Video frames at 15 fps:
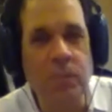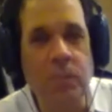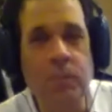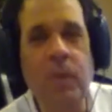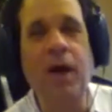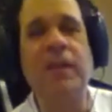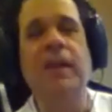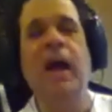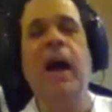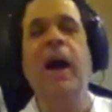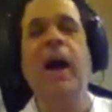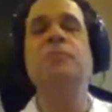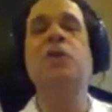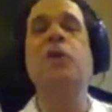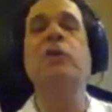but
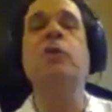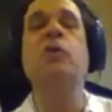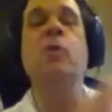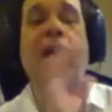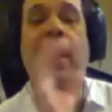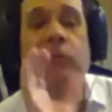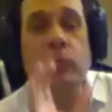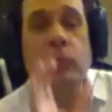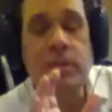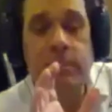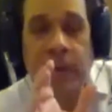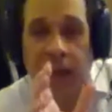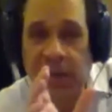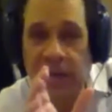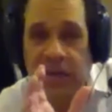I'm telling you, every
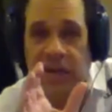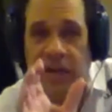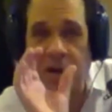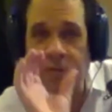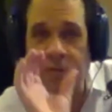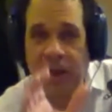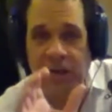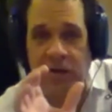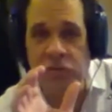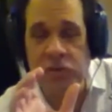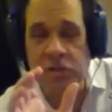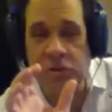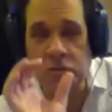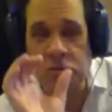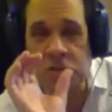penny of energy
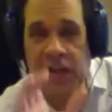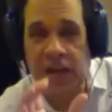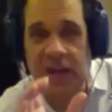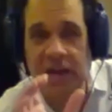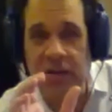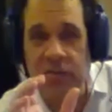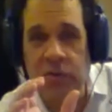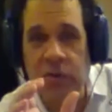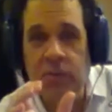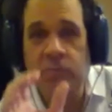you save